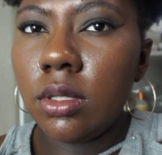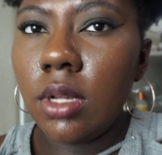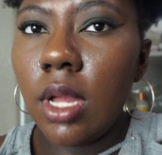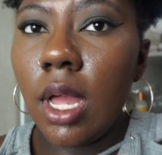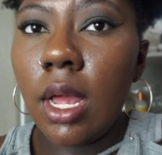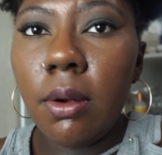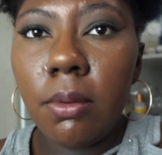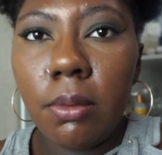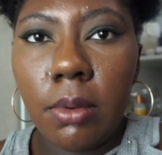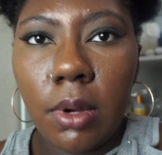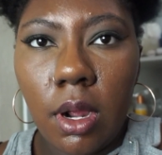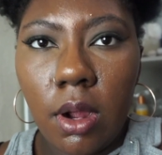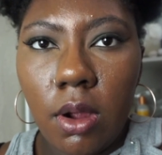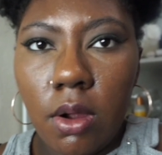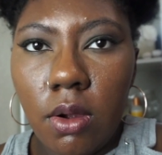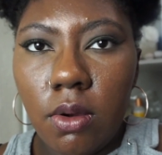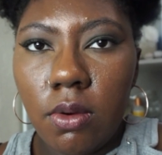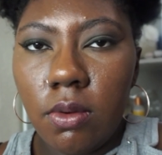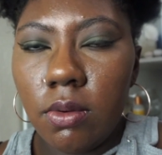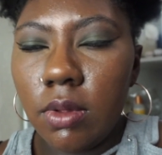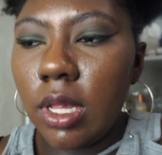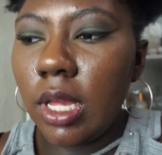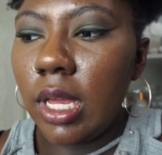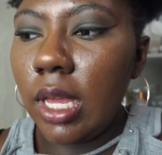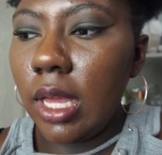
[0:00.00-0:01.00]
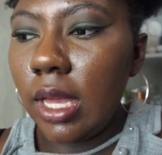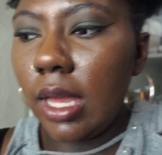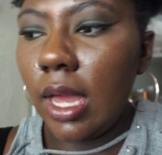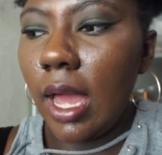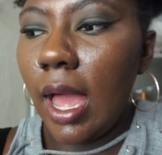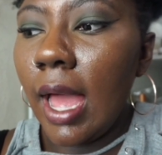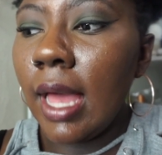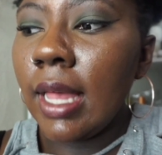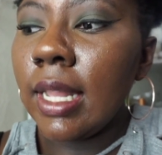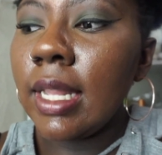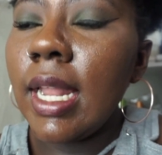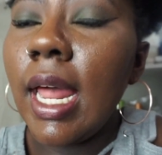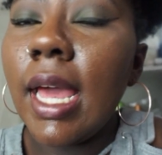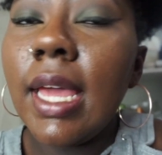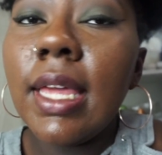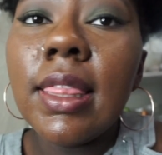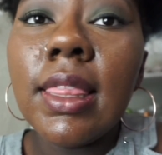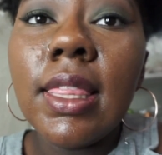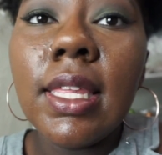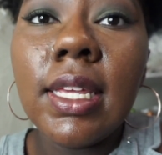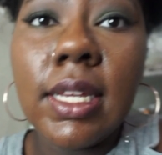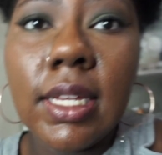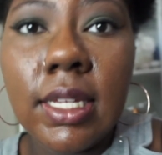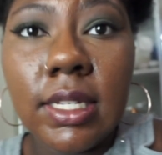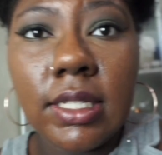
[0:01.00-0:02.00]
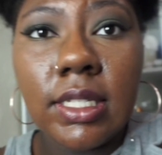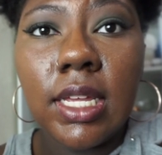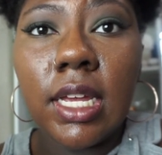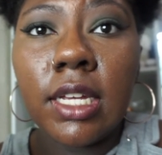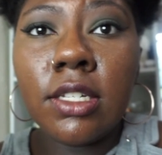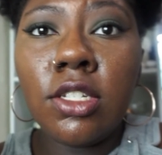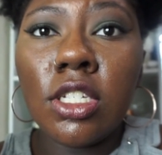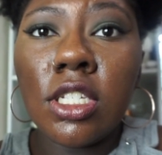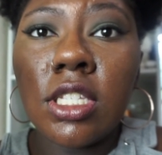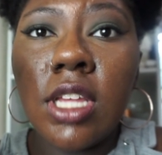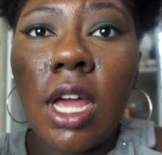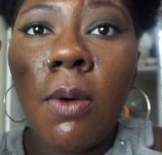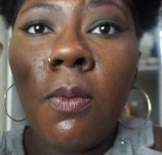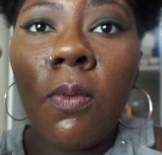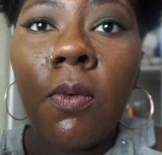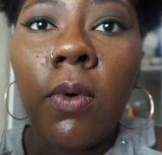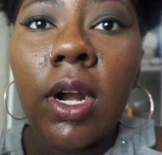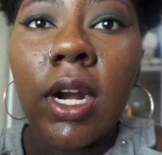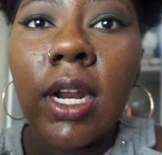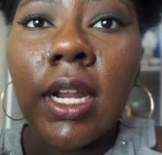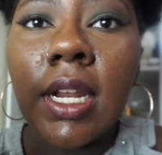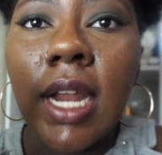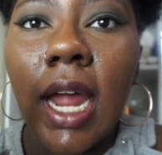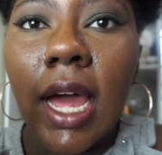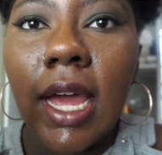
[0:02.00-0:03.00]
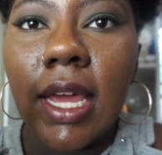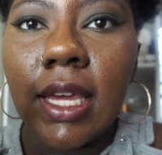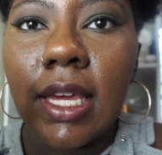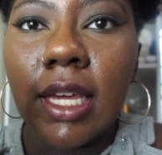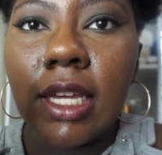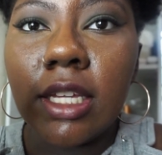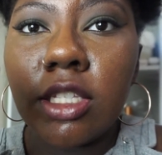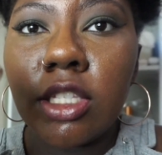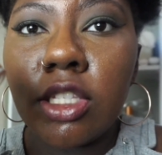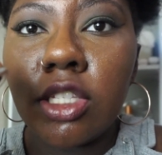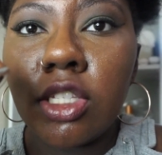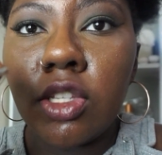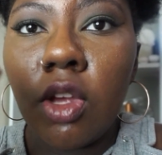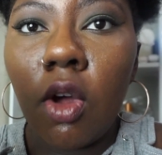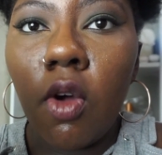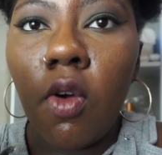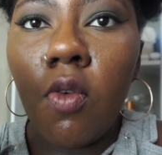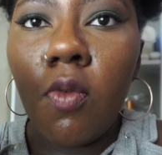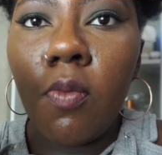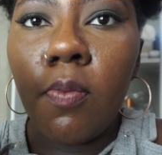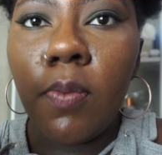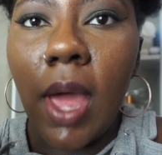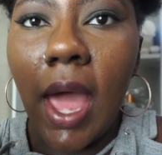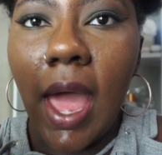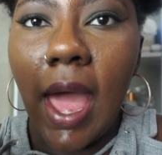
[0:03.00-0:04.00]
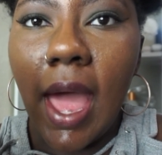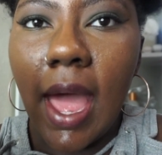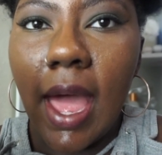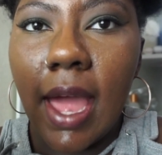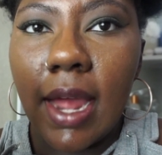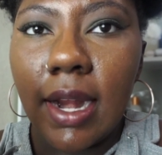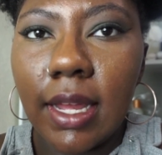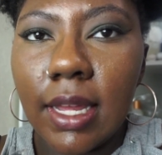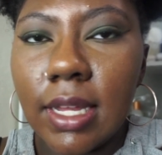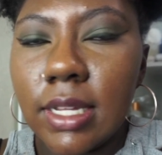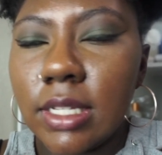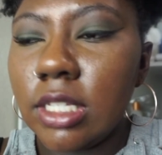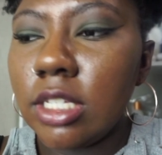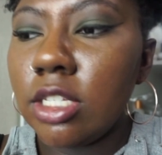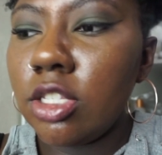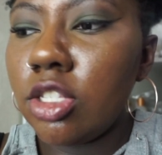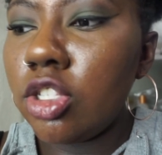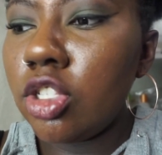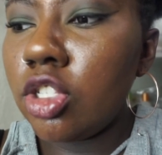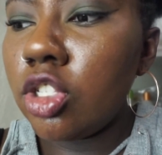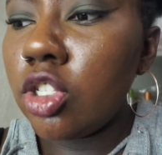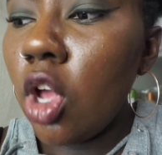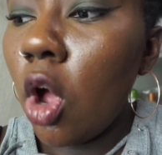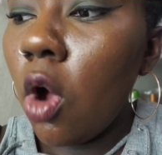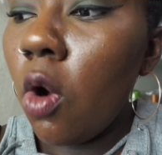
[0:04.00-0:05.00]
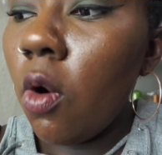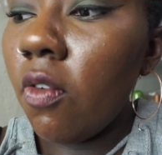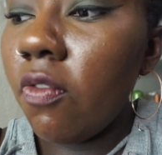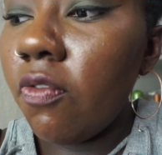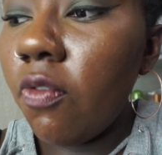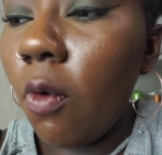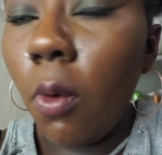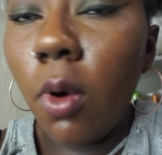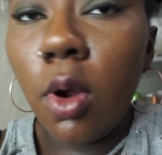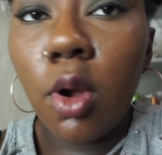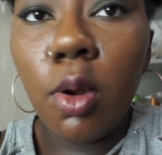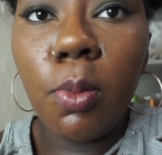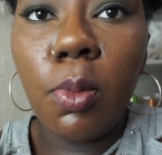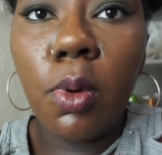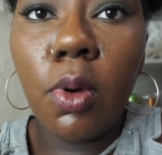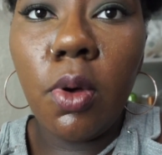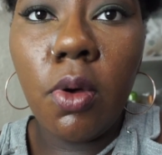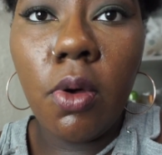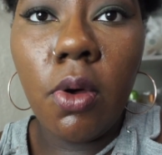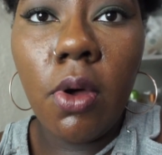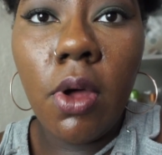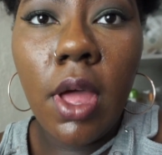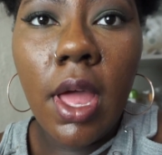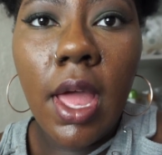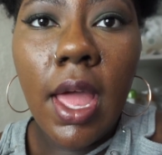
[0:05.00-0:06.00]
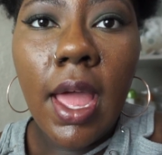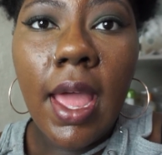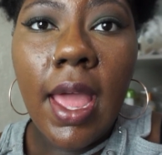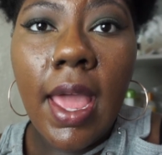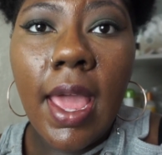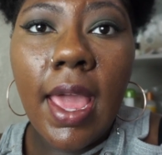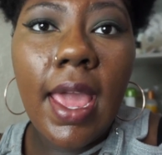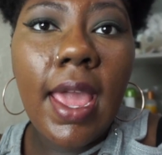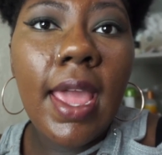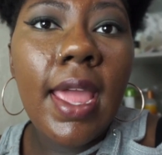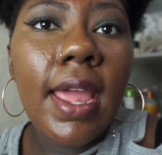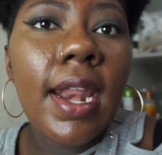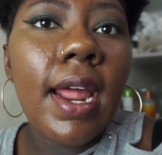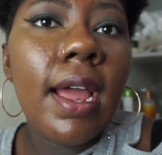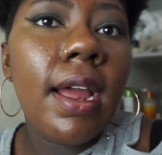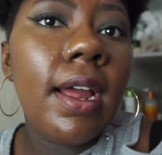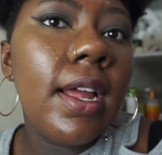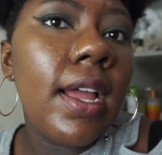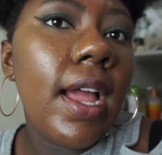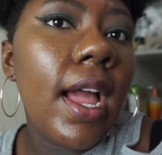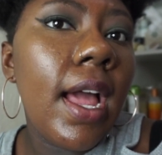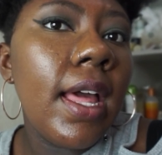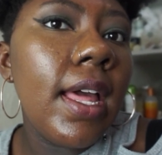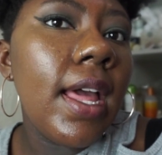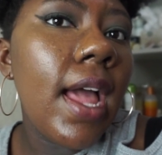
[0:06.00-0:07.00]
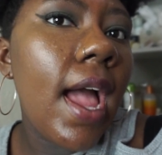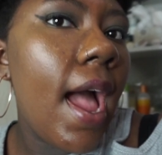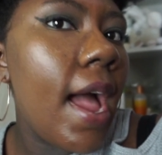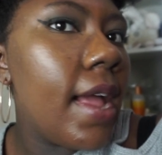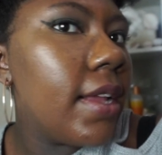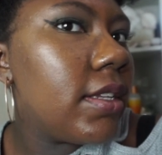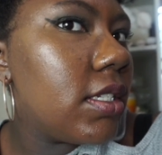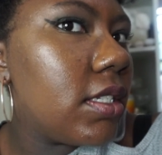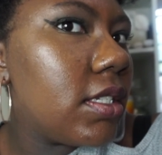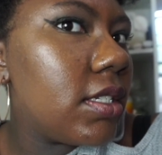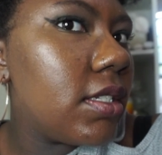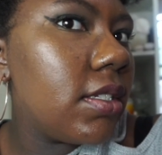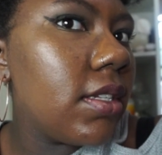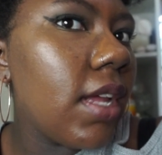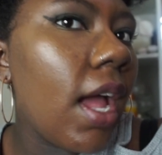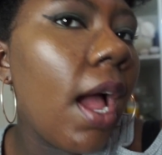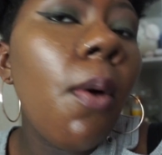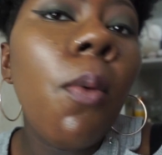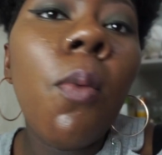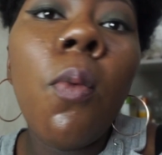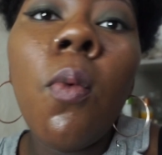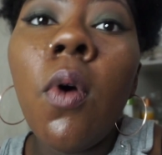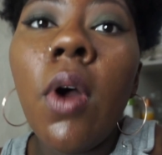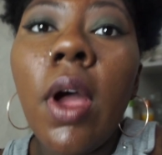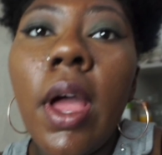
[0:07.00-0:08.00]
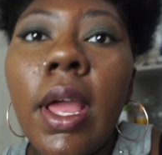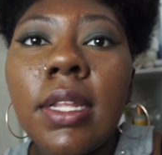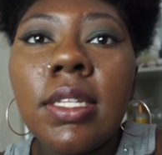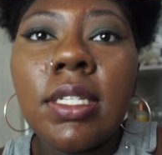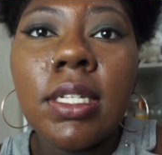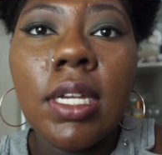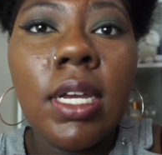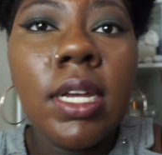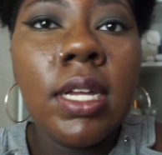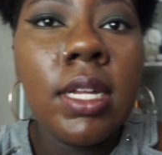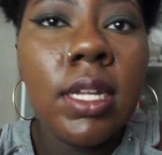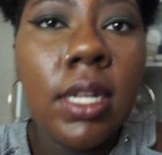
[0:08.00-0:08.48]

I don't know, like, I like this. I want to like it so bad because it's so affordable, and I want